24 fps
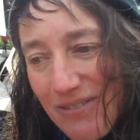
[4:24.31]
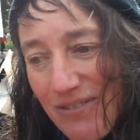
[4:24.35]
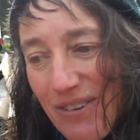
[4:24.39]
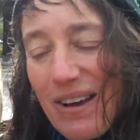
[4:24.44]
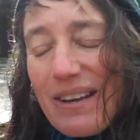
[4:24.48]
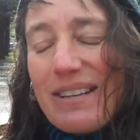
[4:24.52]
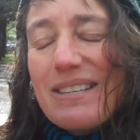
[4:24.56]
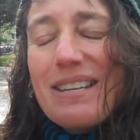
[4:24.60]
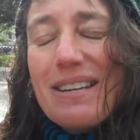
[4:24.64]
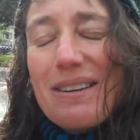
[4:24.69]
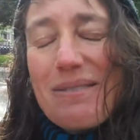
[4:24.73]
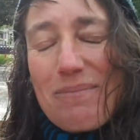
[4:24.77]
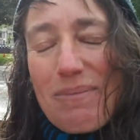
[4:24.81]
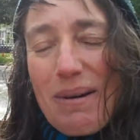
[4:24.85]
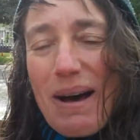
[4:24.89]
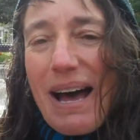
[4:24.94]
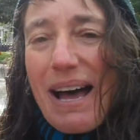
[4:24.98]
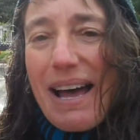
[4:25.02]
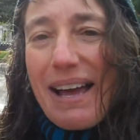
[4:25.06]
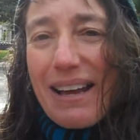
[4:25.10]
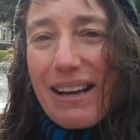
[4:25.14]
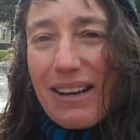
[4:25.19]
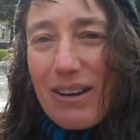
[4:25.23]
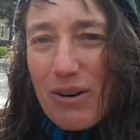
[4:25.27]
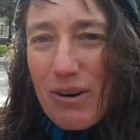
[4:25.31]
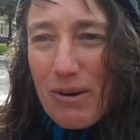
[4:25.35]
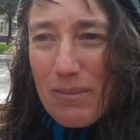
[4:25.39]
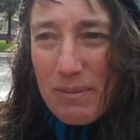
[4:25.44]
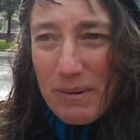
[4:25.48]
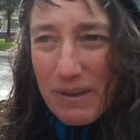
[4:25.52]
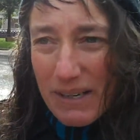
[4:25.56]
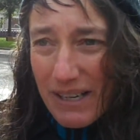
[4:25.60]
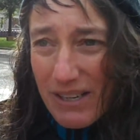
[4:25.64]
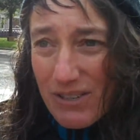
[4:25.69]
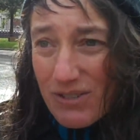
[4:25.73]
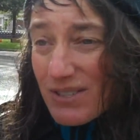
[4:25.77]
funded by
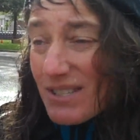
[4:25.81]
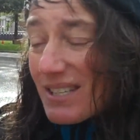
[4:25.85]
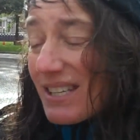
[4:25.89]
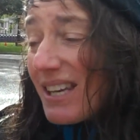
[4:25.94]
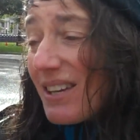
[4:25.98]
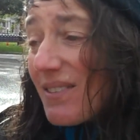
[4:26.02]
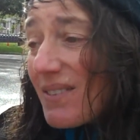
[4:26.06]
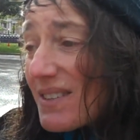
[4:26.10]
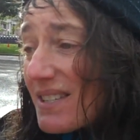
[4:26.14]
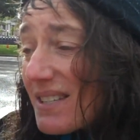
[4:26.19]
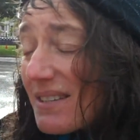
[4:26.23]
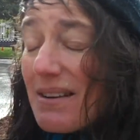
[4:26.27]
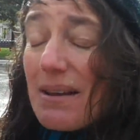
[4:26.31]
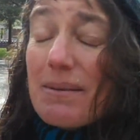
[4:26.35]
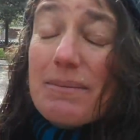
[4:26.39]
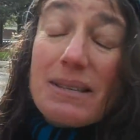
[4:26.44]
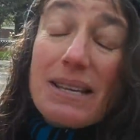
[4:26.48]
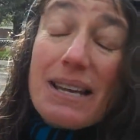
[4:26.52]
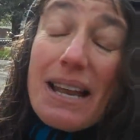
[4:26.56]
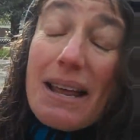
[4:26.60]
corporate interests. Even sometimes